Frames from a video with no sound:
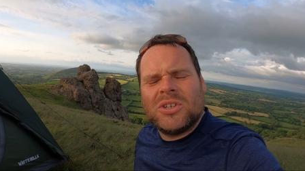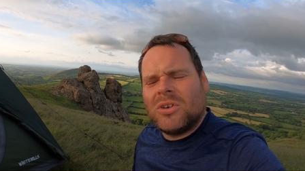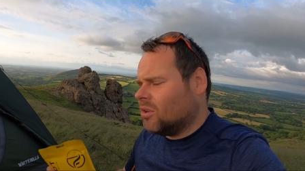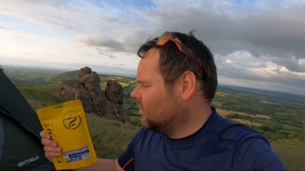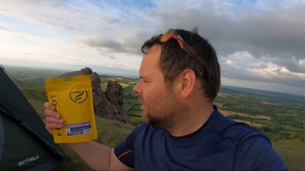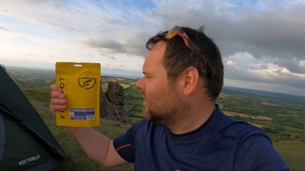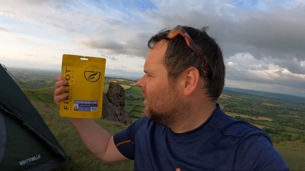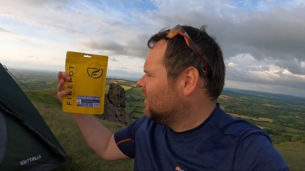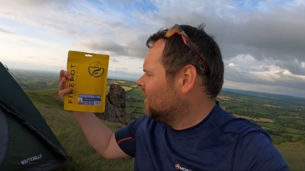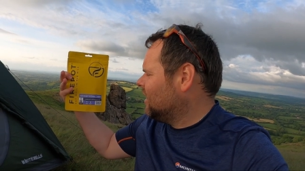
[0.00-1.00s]
store,
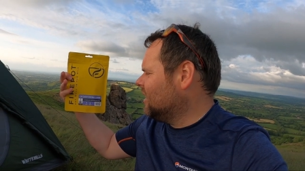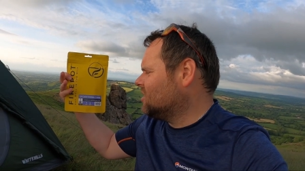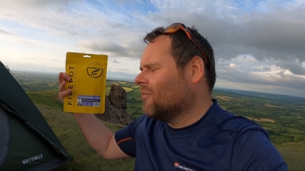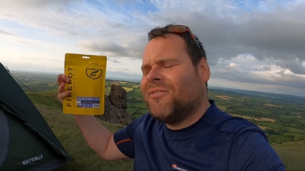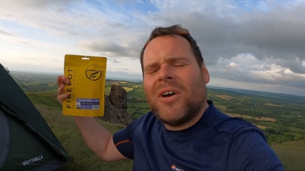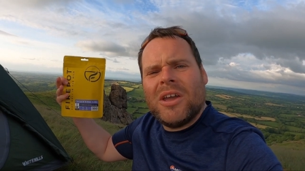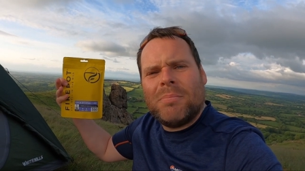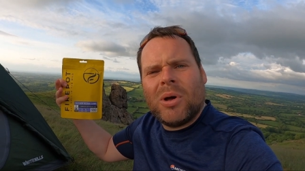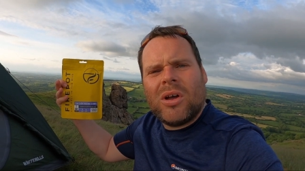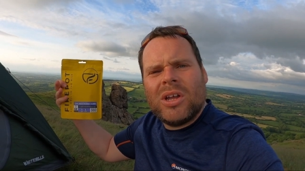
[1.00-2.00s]
it is the
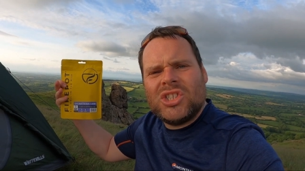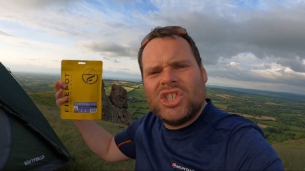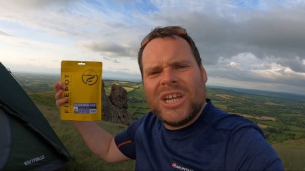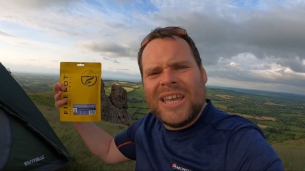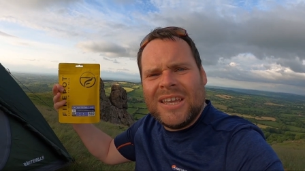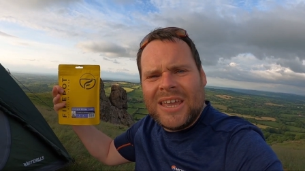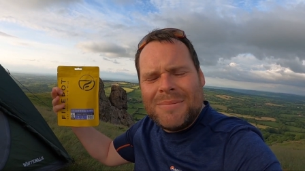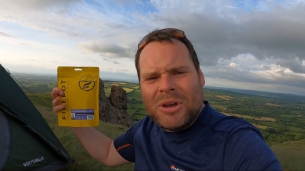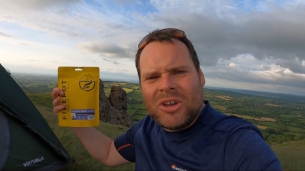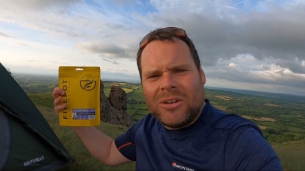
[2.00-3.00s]
Firepot Chicken
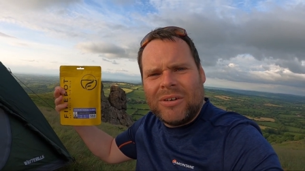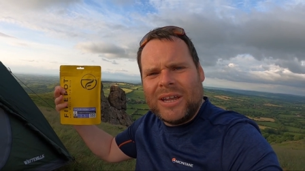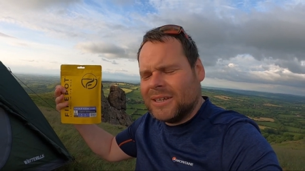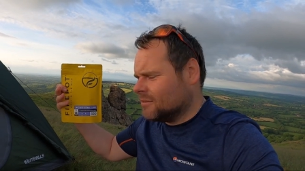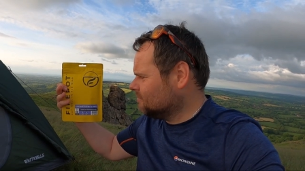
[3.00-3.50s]
Keema Curry